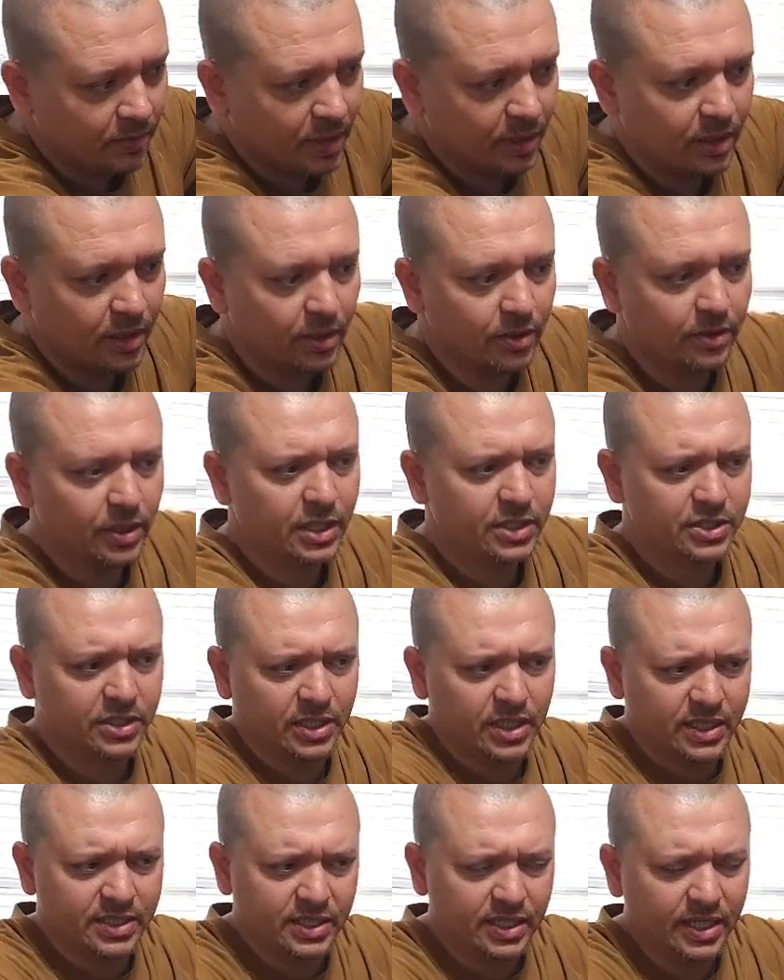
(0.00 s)
My daughter
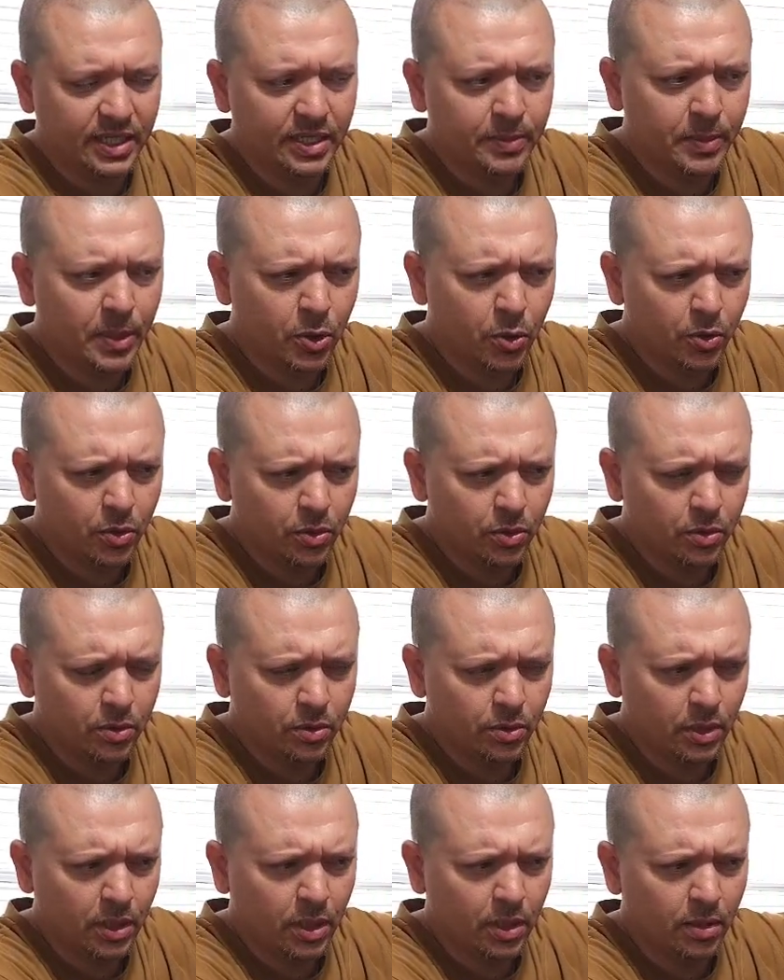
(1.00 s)
actually has a Nemo,
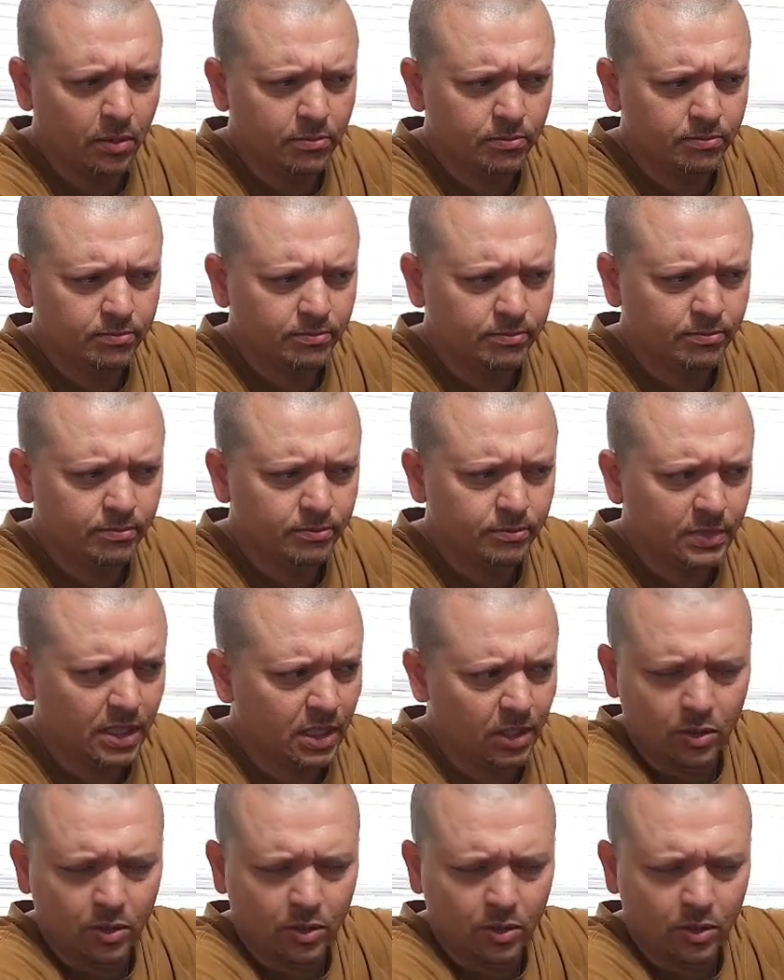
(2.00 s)
I